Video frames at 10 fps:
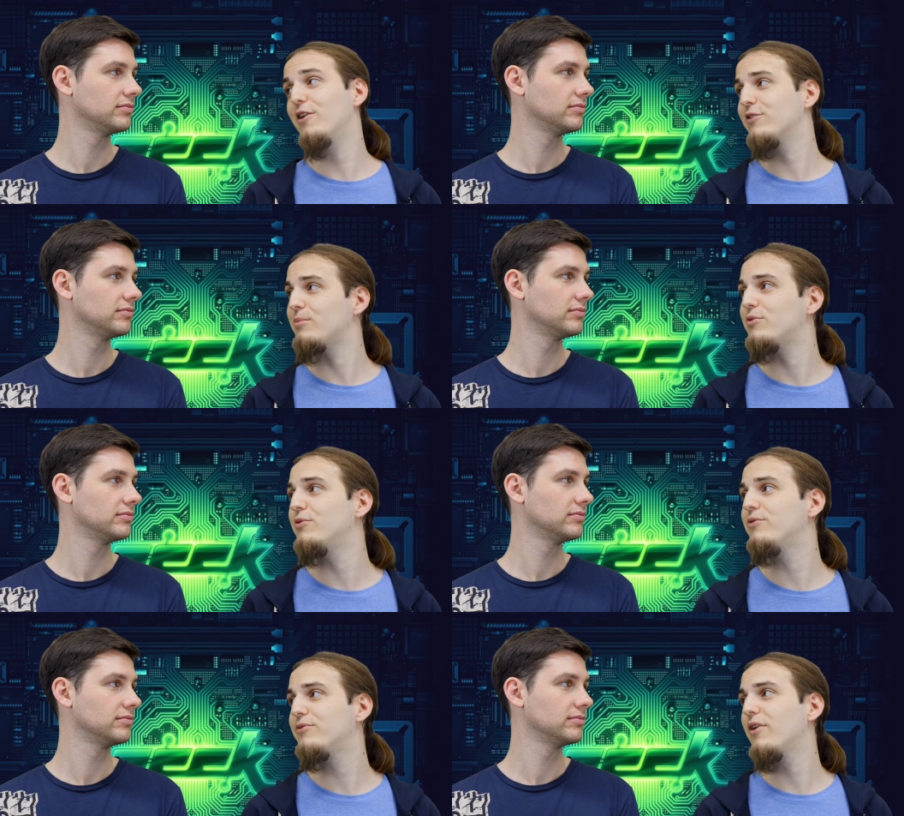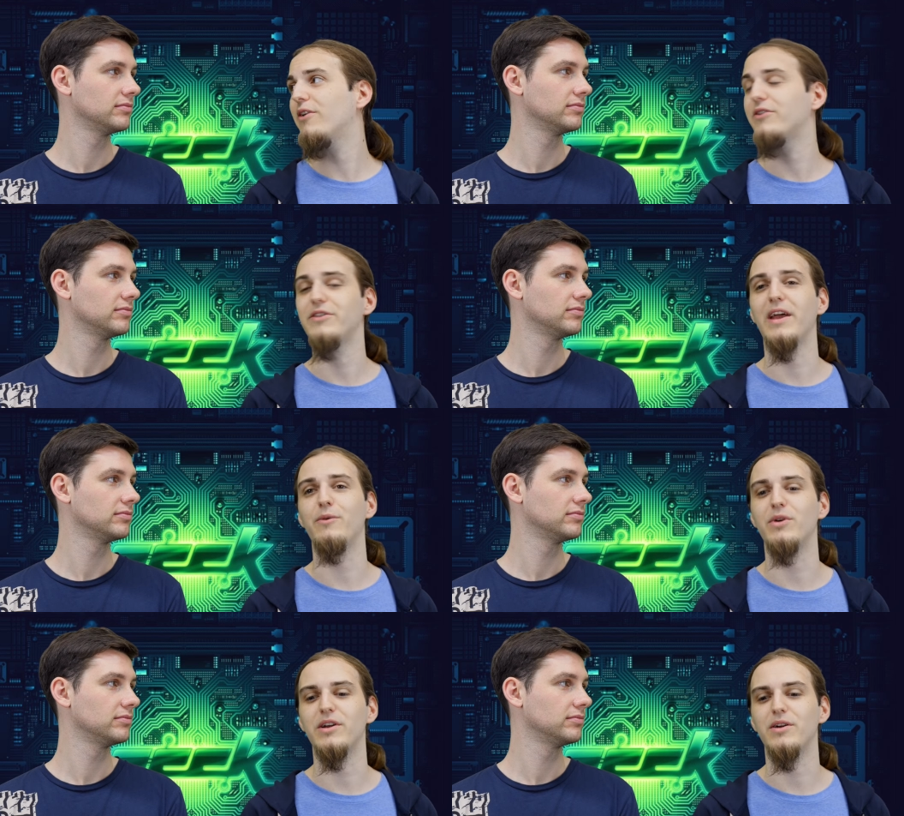Speaker 1: on the booth on the
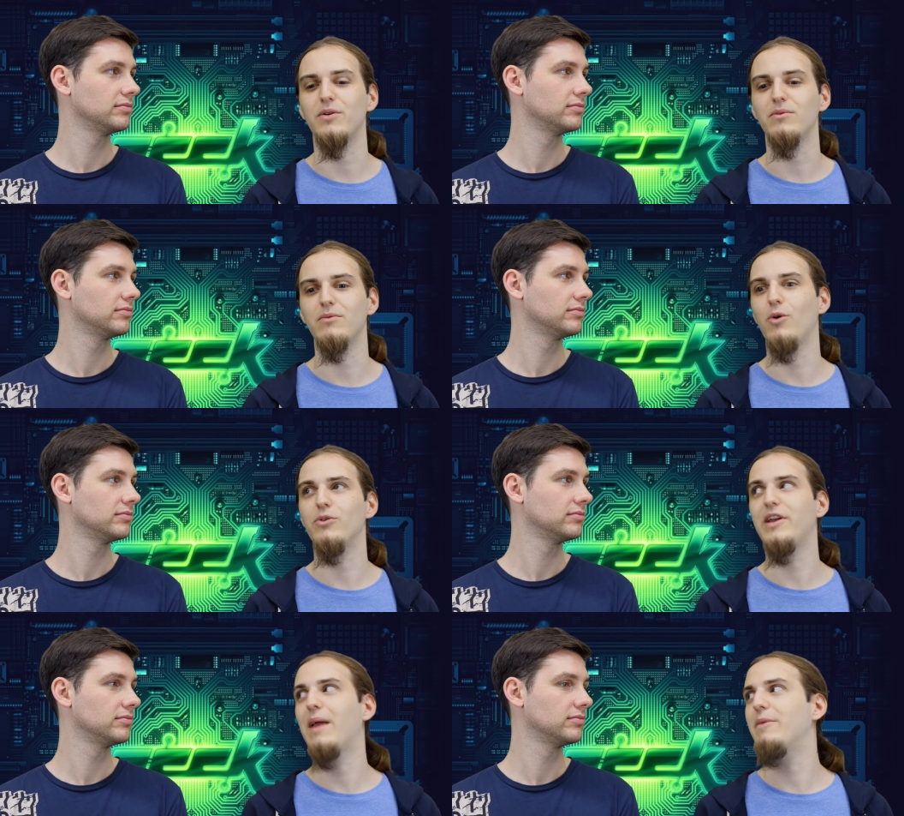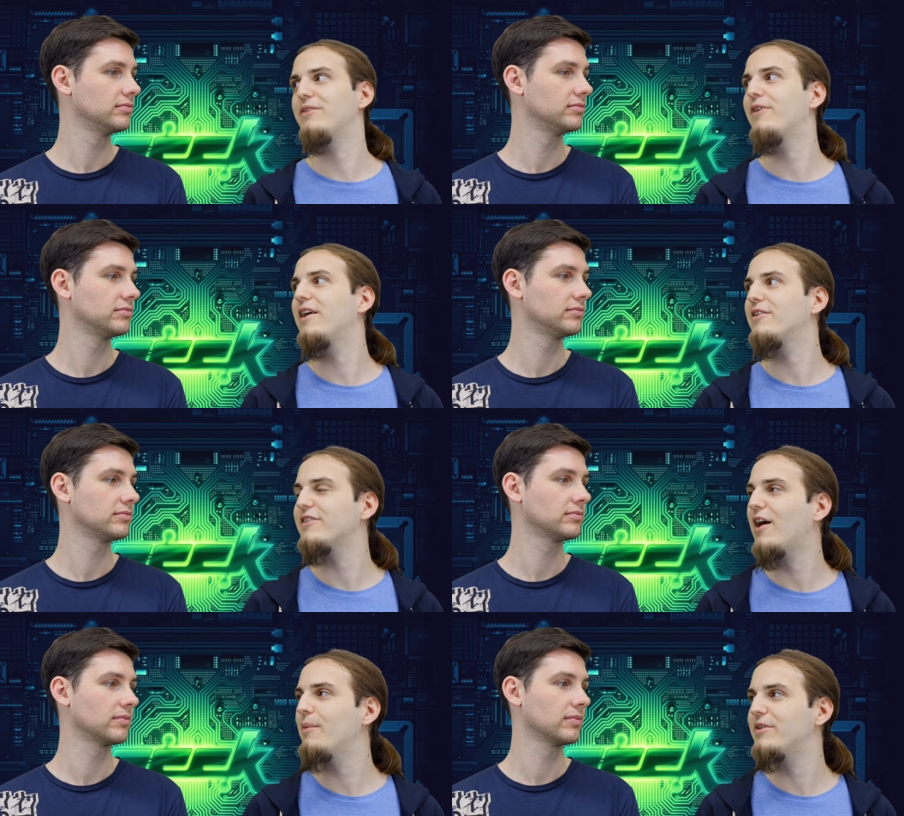day where all the gaming
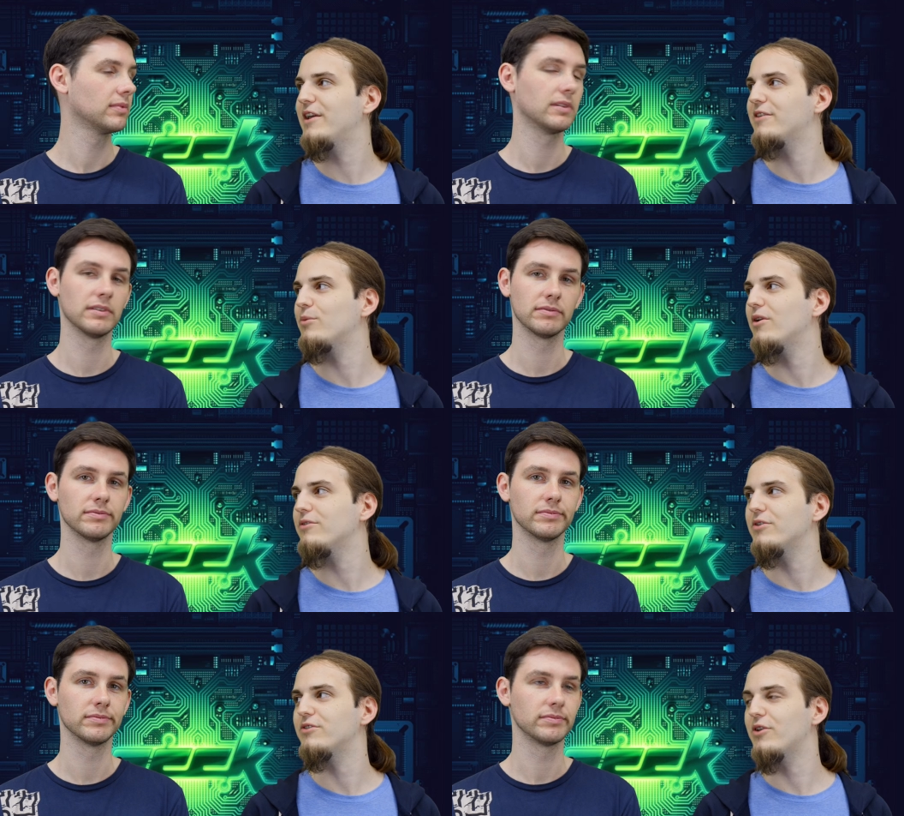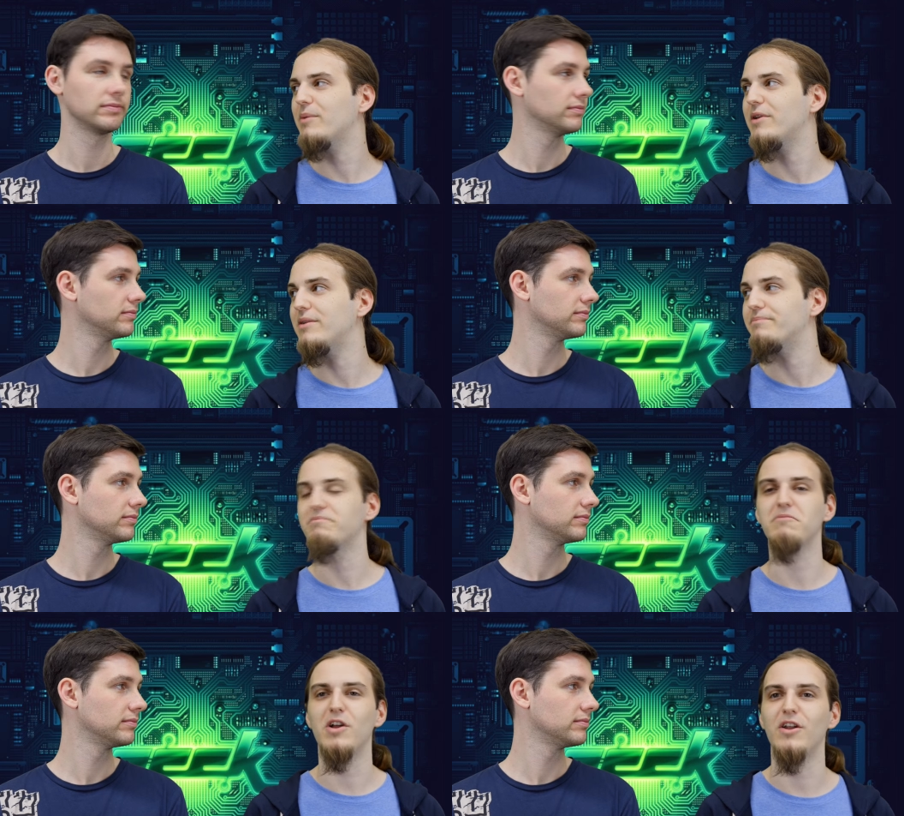finals are happening as well. So it's going to be
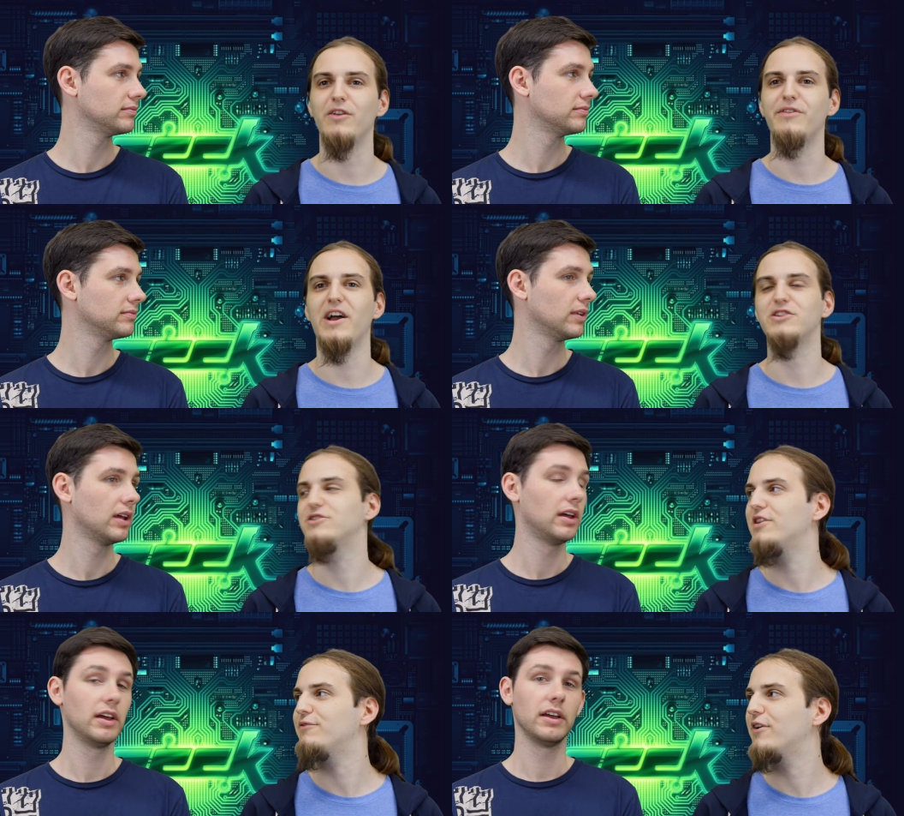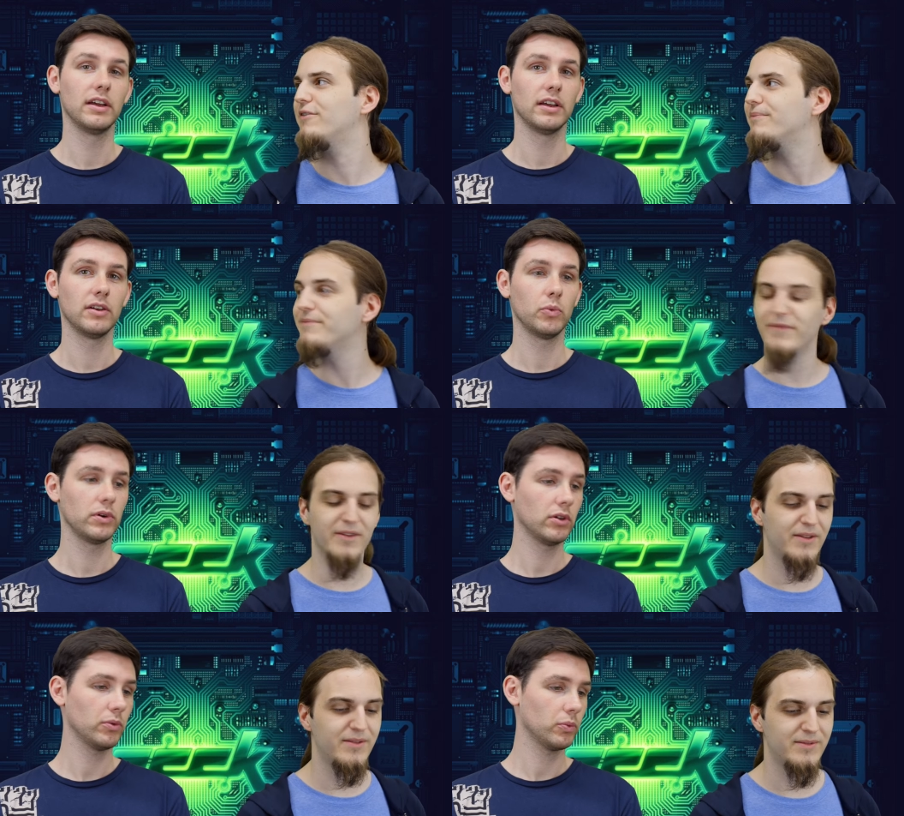a lot of action and fun.
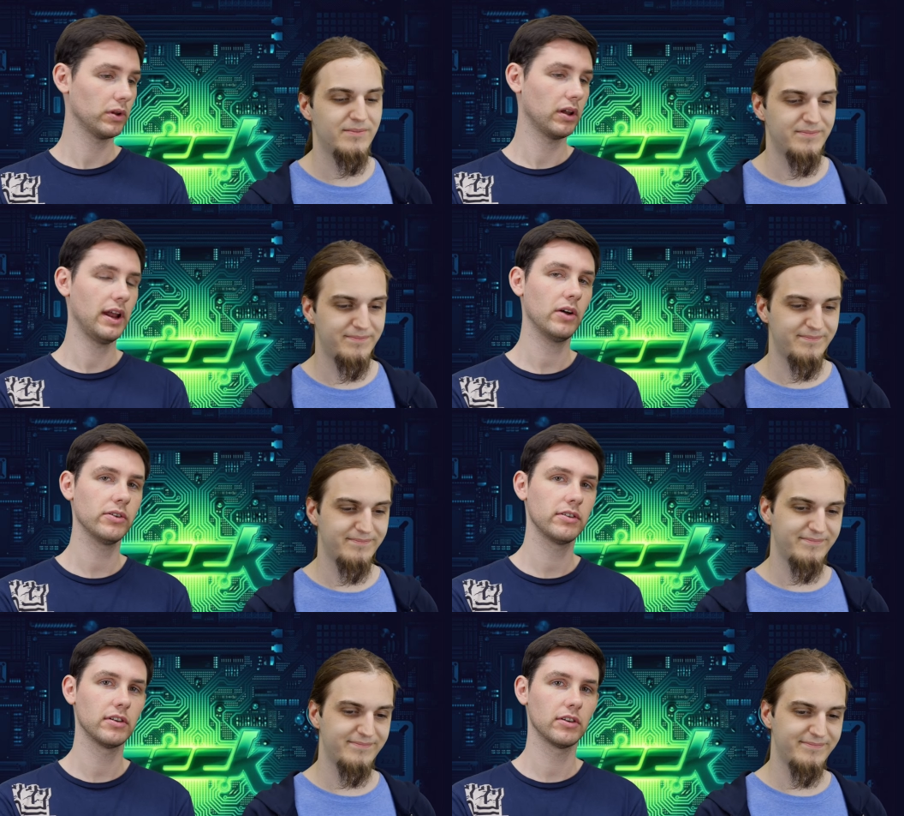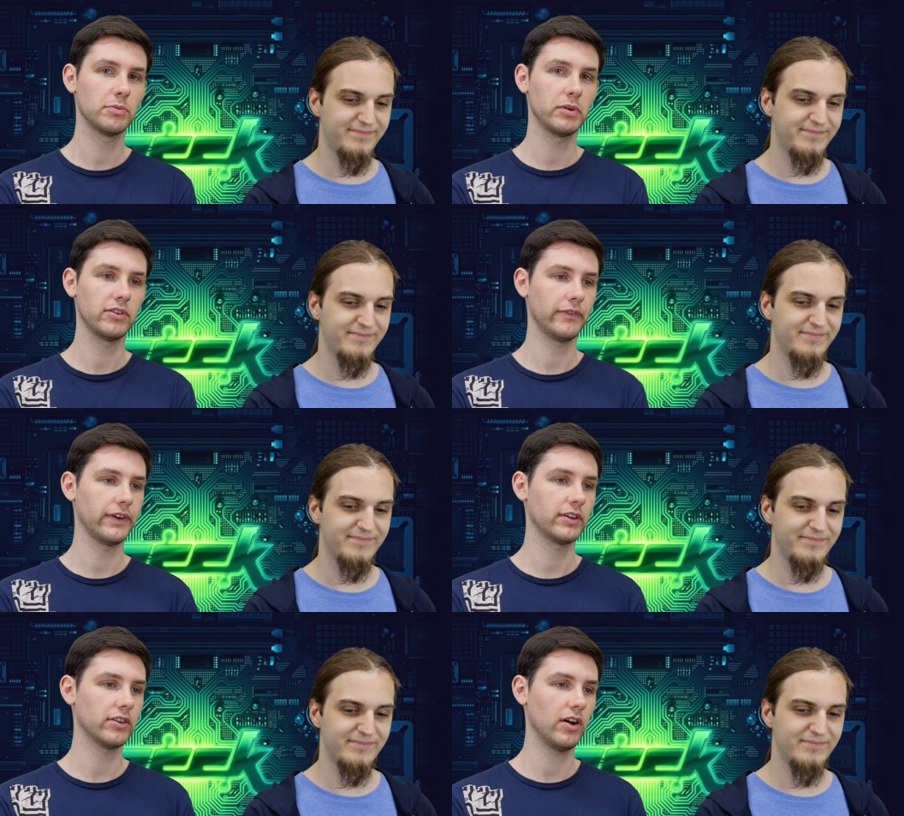
Speaker 2: We'll announce the
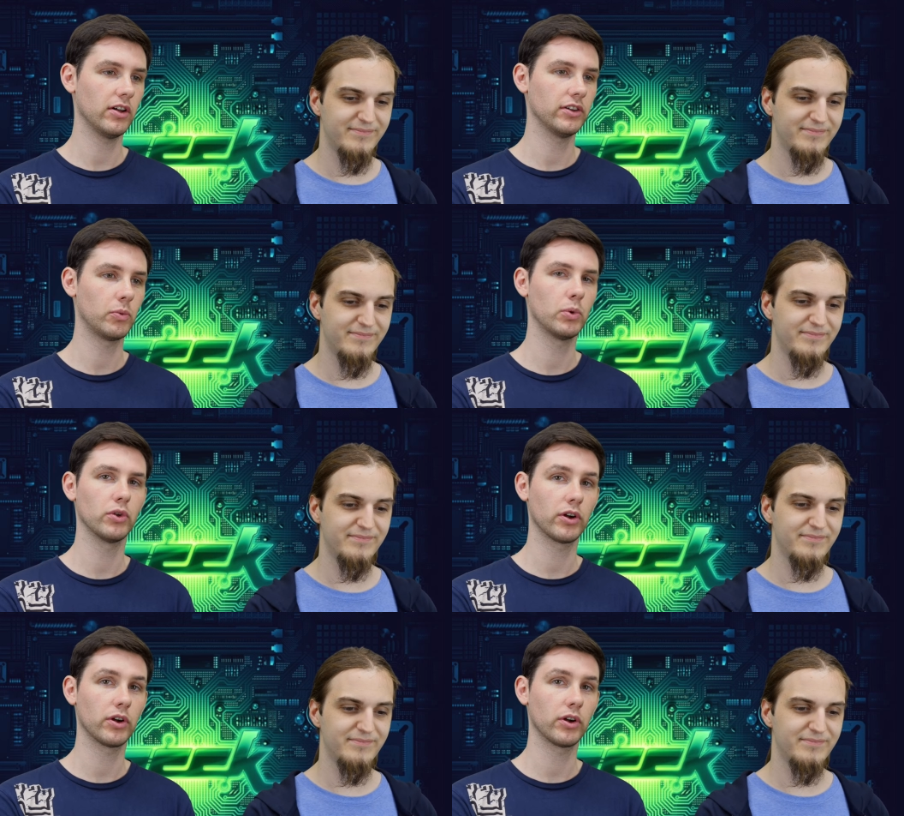specifics on the